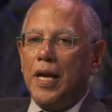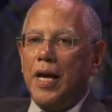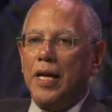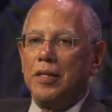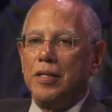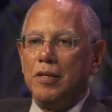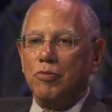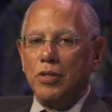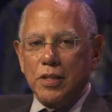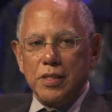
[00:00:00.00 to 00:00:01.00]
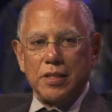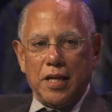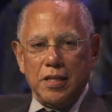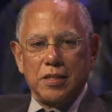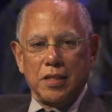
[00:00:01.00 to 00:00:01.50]
and he really
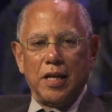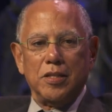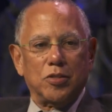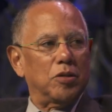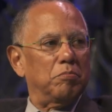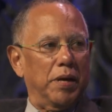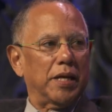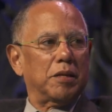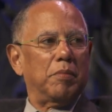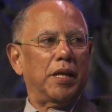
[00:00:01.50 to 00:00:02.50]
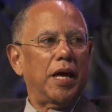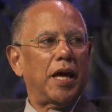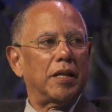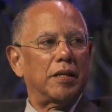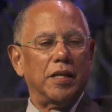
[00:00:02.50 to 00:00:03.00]
set his sights on making Manhattan.